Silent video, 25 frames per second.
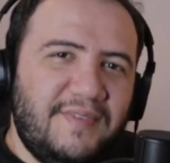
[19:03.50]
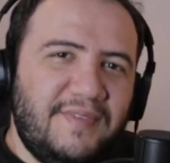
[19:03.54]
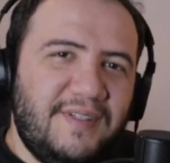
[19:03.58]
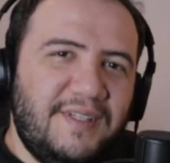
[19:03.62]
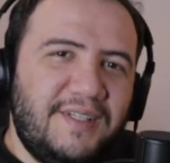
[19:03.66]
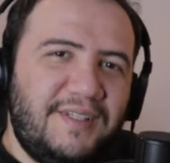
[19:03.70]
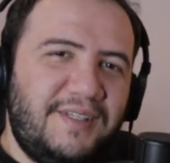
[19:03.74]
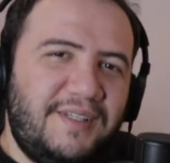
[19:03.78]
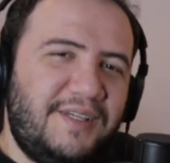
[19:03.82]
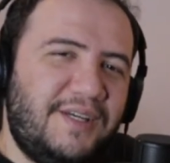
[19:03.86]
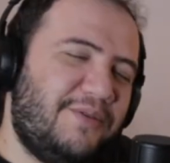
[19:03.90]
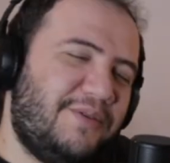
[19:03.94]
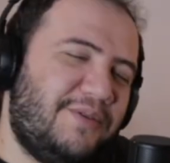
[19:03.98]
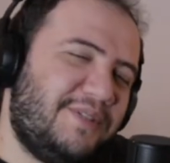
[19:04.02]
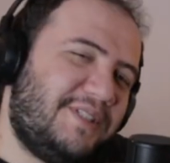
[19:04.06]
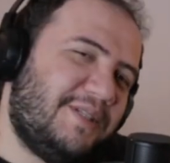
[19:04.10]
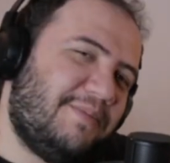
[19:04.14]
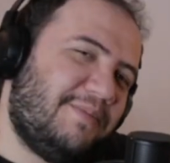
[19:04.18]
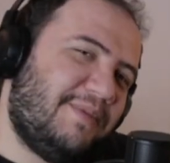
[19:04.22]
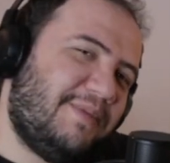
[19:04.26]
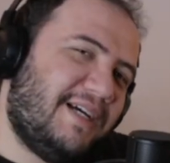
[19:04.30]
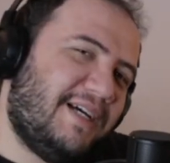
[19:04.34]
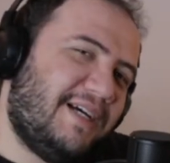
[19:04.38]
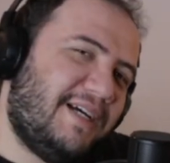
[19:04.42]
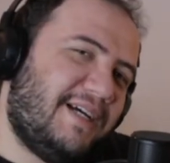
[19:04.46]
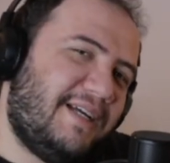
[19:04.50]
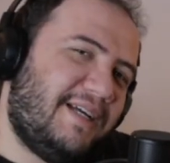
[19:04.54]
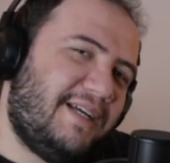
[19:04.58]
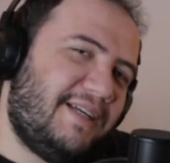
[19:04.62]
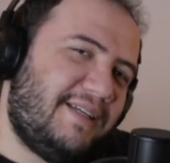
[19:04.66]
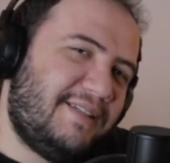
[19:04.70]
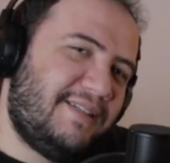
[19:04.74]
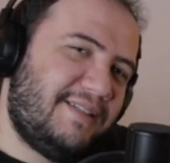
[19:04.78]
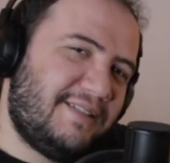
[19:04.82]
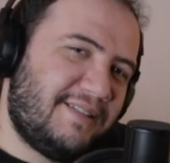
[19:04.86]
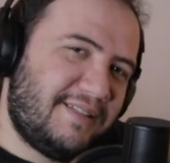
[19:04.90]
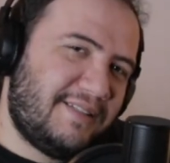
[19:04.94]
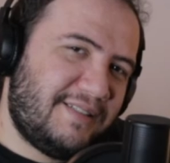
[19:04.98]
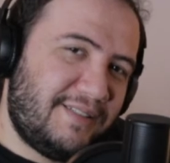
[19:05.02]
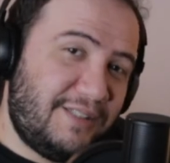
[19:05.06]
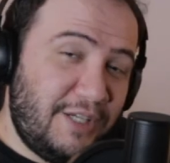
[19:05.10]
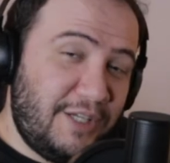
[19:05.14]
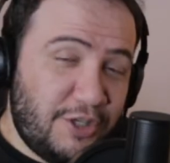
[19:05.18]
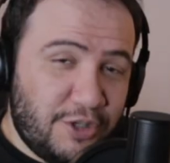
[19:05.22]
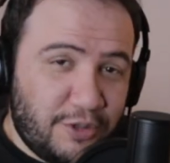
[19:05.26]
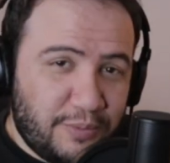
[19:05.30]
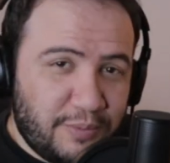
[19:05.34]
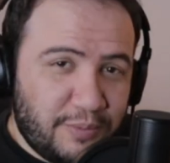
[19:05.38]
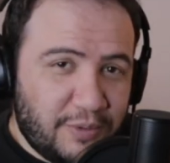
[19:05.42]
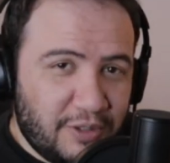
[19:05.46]
Yo, what's up, guys?
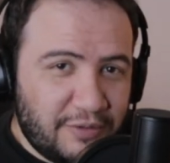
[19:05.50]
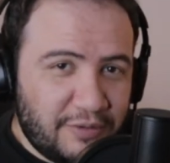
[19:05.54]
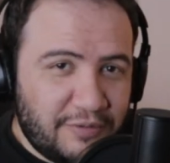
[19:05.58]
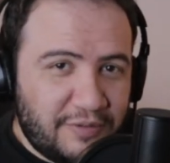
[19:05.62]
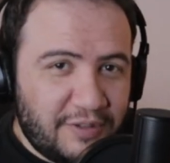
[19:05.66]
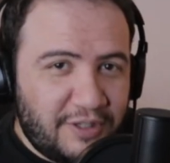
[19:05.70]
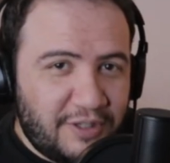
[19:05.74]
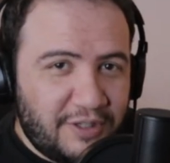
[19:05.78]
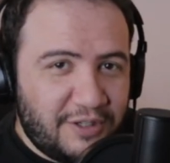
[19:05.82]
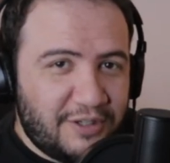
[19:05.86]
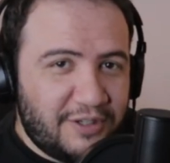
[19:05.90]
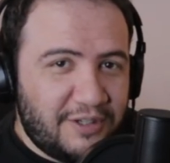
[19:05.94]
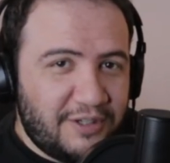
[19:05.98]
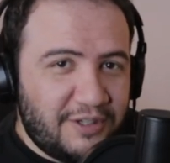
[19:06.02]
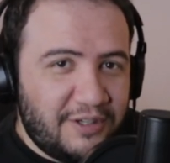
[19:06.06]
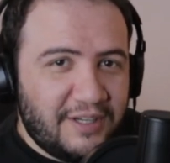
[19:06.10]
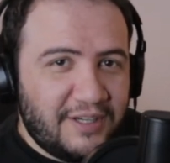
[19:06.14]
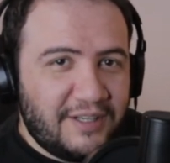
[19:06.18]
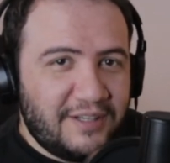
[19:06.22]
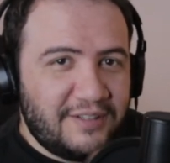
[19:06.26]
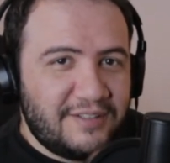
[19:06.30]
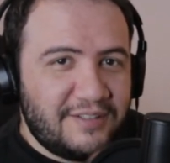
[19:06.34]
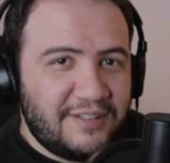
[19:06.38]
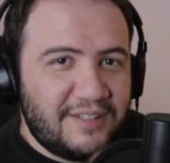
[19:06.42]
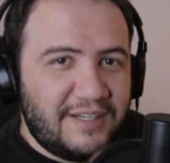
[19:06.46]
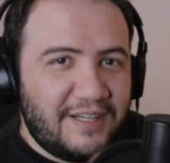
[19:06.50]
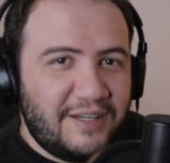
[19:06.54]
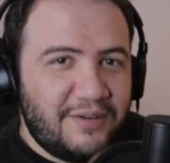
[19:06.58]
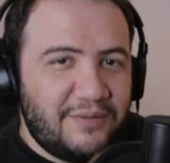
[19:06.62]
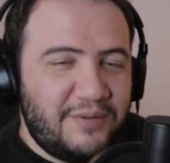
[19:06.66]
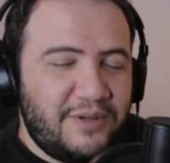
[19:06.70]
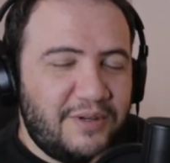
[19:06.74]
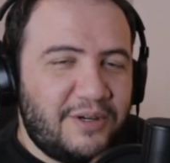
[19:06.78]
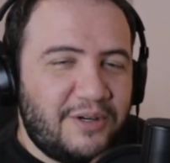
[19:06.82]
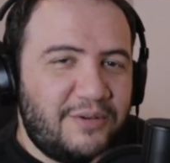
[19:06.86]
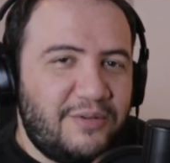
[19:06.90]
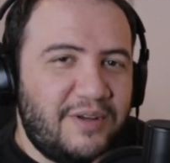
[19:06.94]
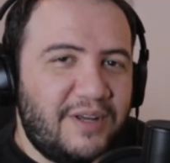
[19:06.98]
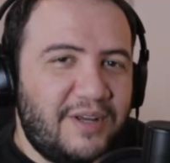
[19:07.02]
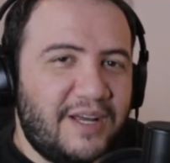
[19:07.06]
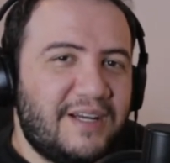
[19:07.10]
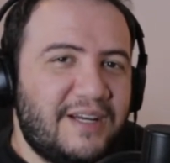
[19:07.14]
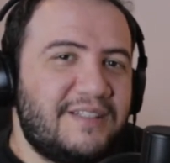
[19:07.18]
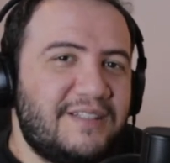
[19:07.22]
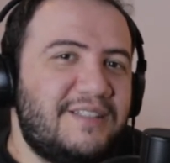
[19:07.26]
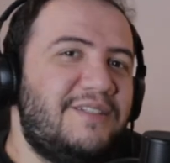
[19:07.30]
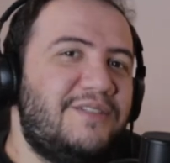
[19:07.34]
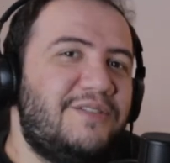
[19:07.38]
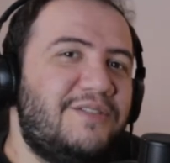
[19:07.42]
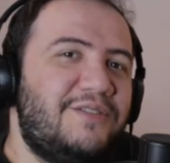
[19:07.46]
Teacher Paul over here, and today we are
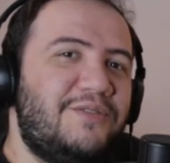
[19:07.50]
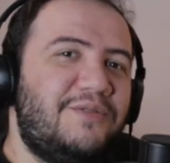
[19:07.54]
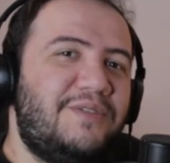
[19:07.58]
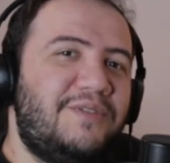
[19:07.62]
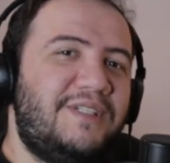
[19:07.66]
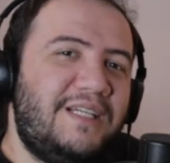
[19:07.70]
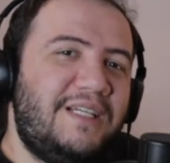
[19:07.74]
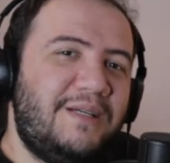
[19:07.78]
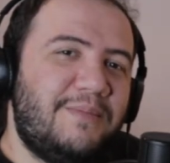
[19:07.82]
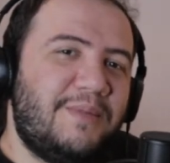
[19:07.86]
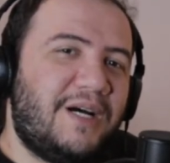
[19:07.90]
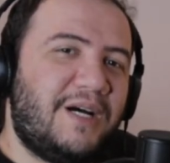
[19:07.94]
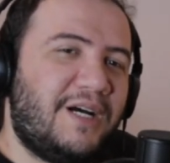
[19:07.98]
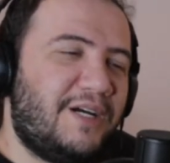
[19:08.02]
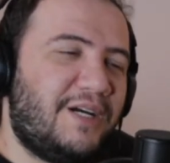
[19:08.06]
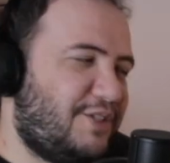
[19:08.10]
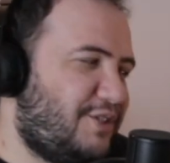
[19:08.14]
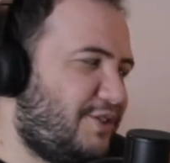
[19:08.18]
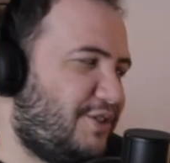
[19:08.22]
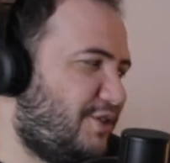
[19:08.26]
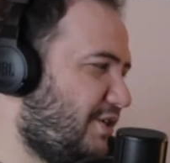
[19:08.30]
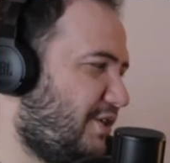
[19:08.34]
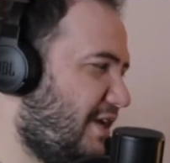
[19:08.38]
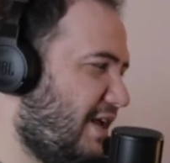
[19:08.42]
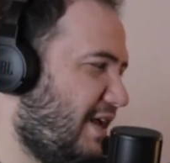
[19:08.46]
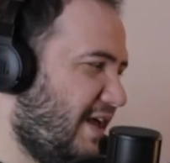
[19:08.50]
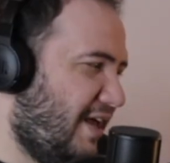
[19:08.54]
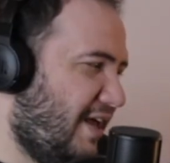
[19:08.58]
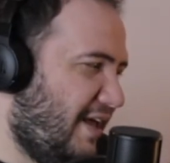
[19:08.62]
reacting to Dimash.